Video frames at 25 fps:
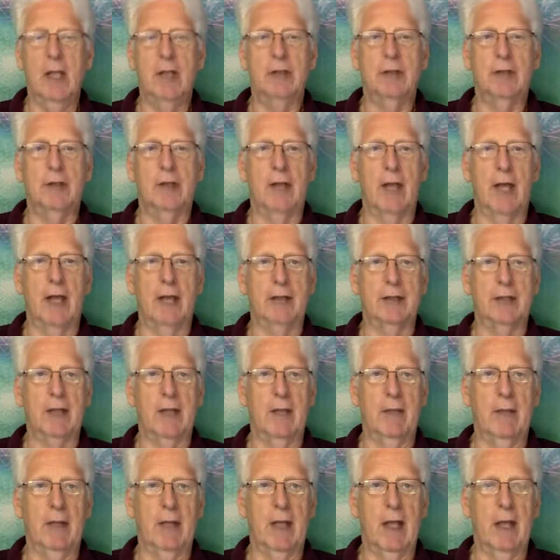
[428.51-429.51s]
So that's
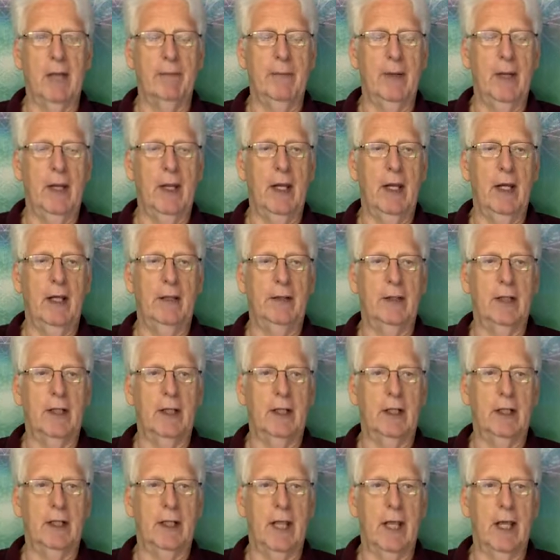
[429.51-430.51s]
coming up. And
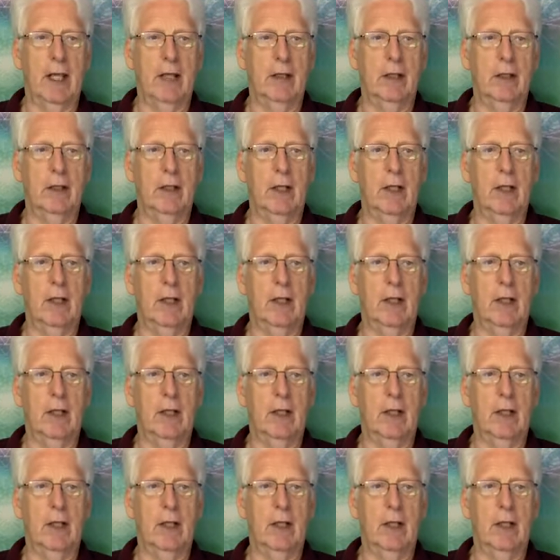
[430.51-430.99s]
then again,